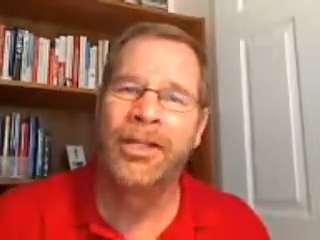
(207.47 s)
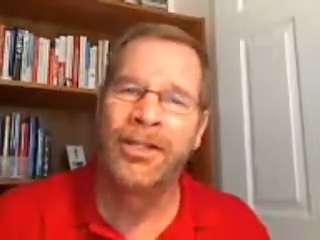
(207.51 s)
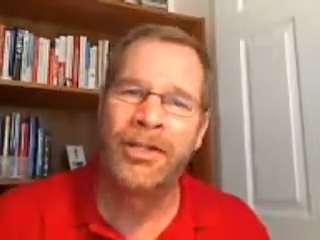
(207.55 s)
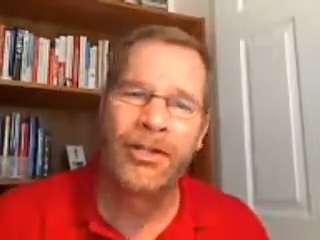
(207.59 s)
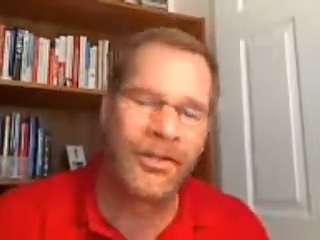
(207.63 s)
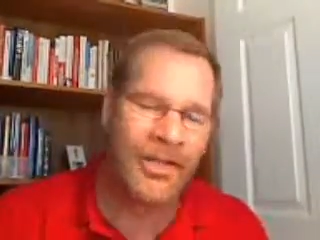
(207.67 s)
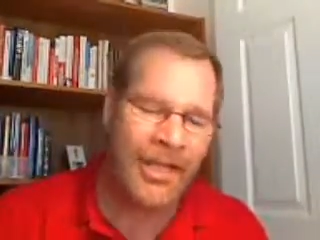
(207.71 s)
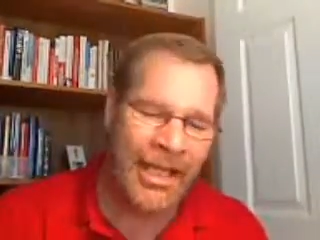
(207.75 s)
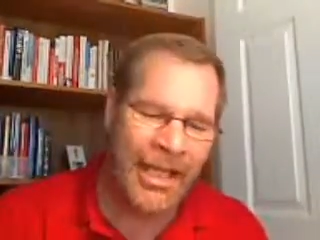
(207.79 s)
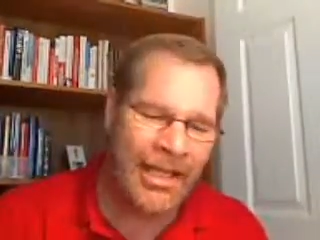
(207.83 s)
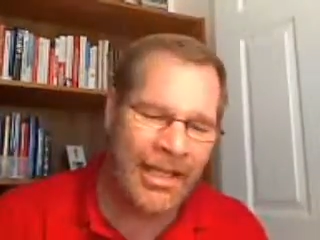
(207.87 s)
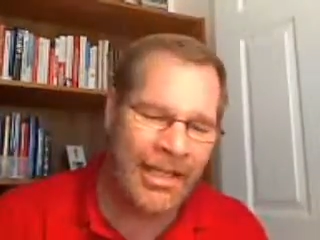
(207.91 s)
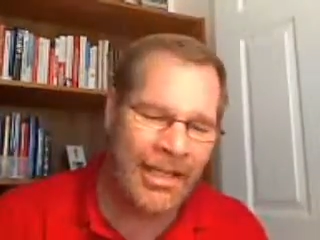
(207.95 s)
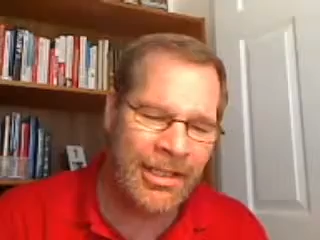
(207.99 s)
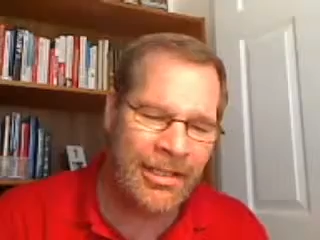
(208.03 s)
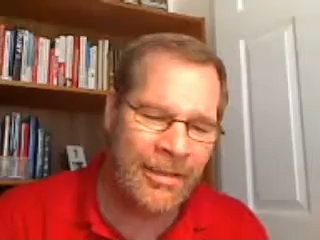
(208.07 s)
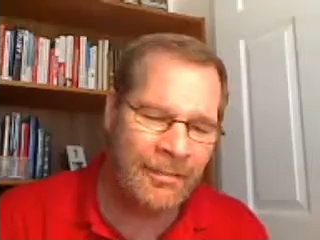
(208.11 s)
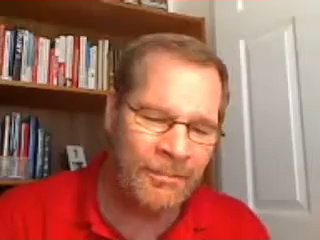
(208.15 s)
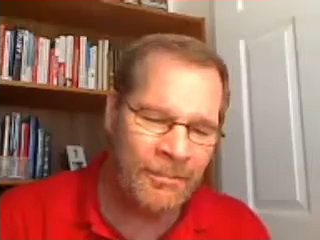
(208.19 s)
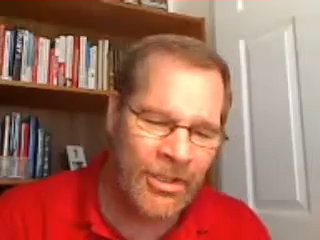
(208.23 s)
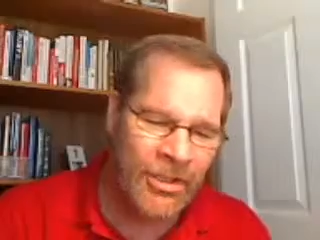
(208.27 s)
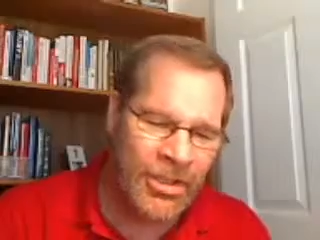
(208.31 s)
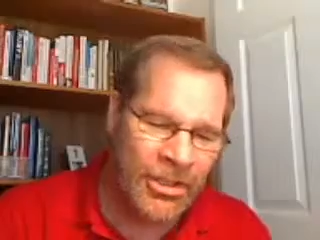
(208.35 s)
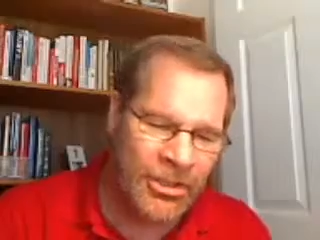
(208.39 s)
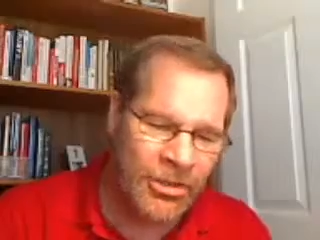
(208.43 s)
go to any
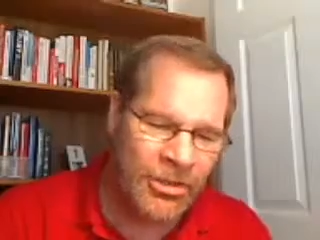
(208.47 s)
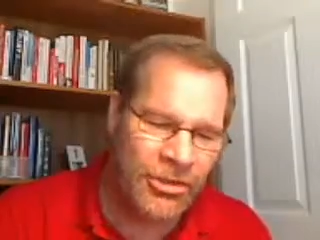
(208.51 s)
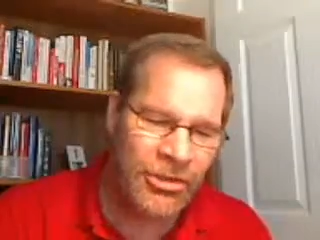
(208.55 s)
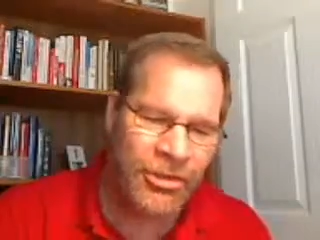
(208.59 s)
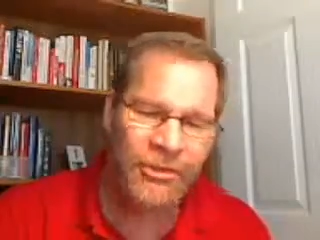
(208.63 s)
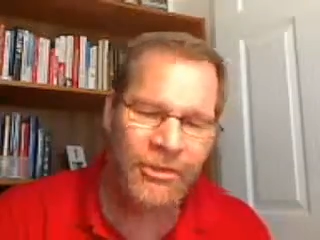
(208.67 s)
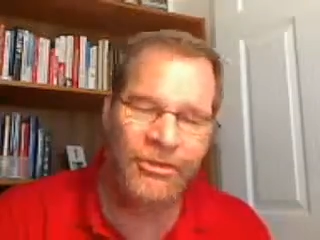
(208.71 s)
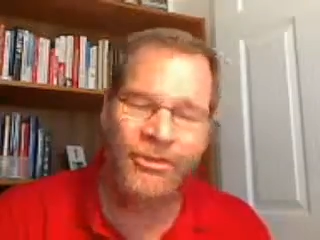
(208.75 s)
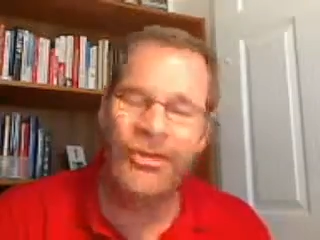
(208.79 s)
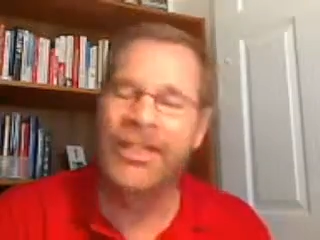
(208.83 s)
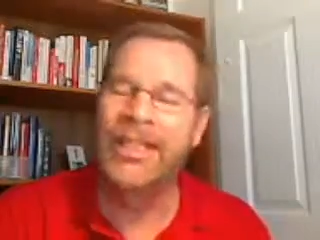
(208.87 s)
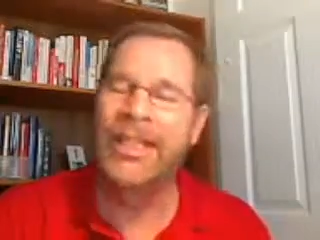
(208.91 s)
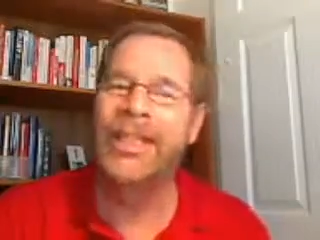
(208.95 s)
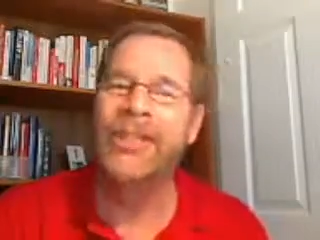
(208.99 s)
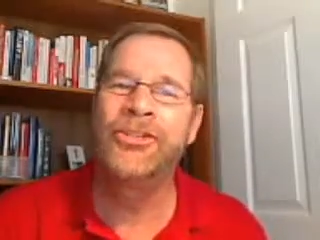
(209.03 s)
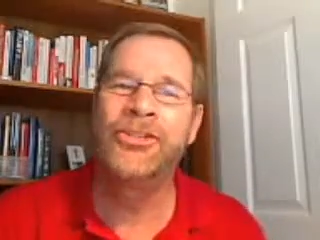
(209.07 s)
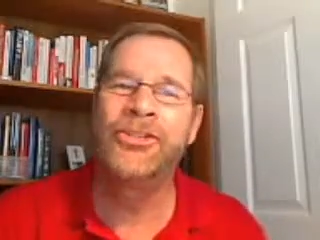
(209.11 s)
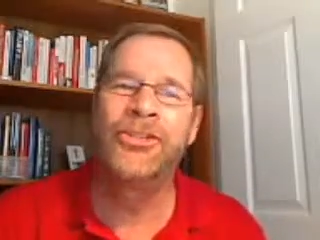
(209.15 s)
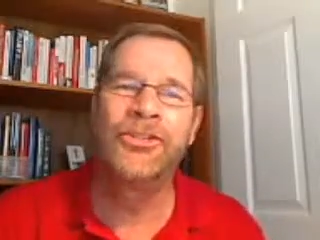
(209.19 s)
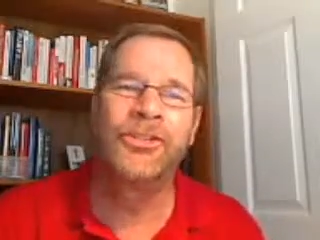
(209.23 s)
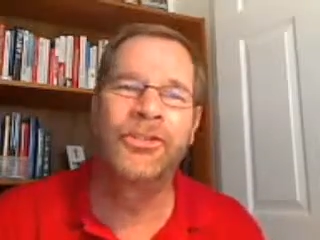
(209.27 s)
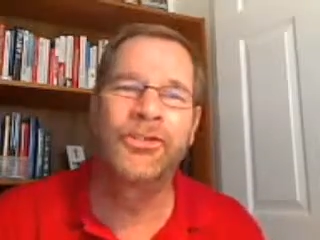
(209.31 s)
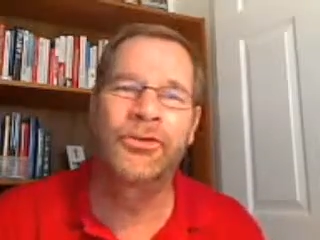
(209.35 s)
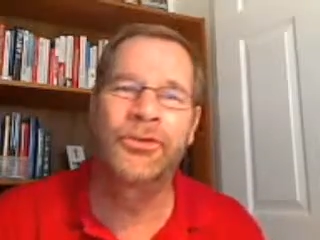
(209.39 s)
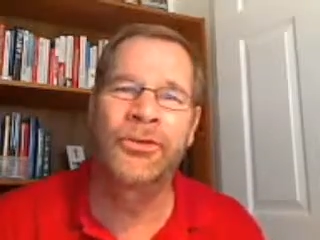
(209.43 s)

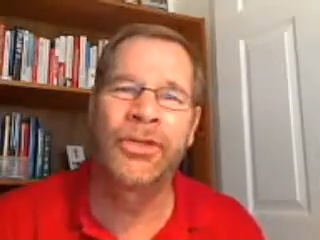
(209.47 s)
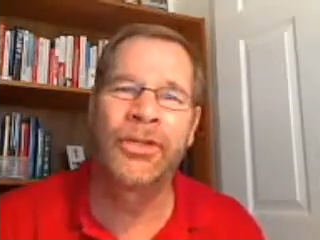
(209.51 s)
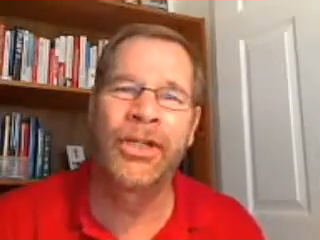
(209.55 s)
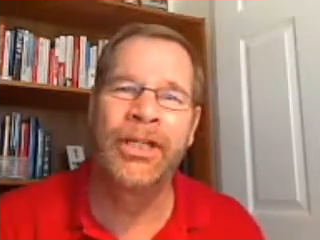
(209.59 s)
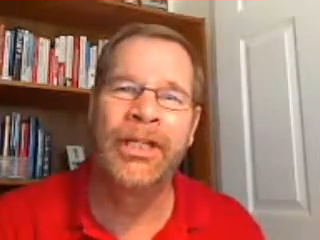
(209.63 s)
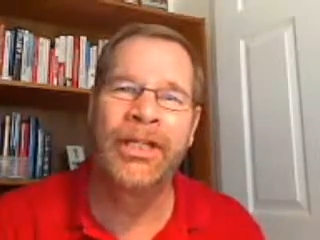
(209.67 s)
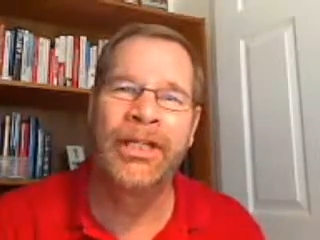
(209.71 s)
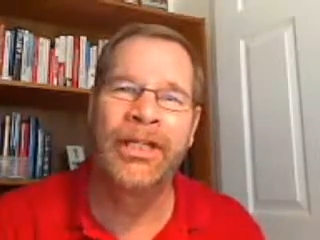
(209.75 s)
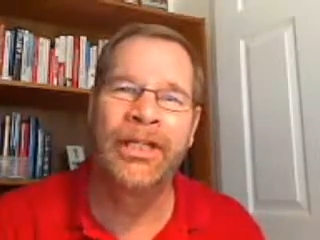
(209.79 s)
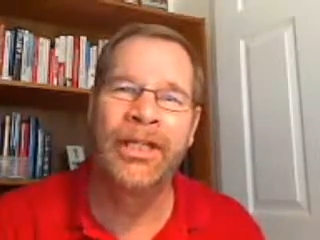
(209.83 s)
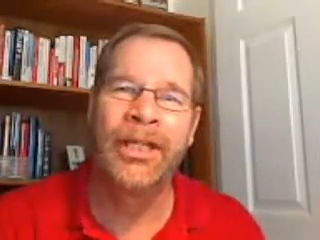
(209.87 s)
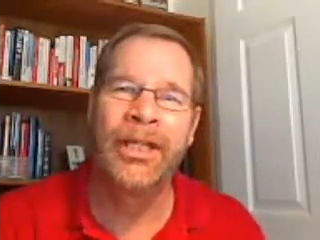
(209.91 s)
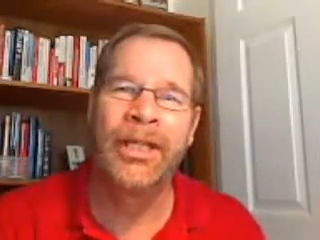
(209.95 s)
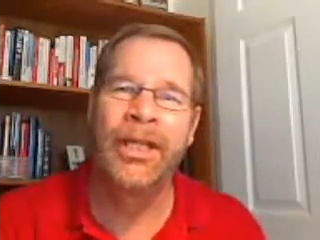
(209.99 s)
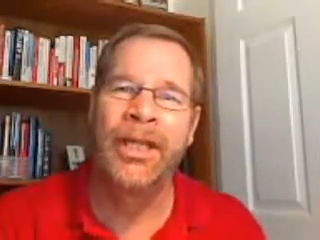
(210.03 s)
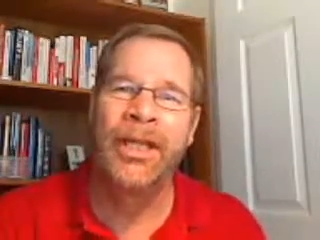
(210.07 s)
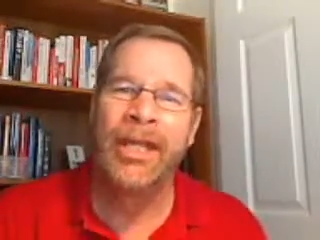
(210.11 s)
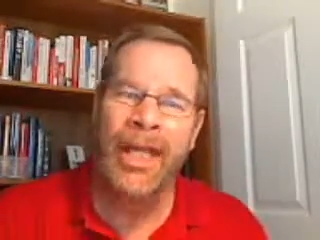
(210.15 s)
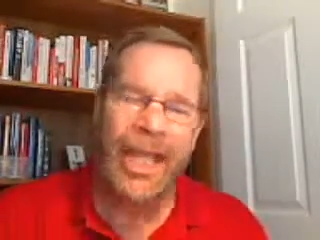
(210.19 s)
certification training,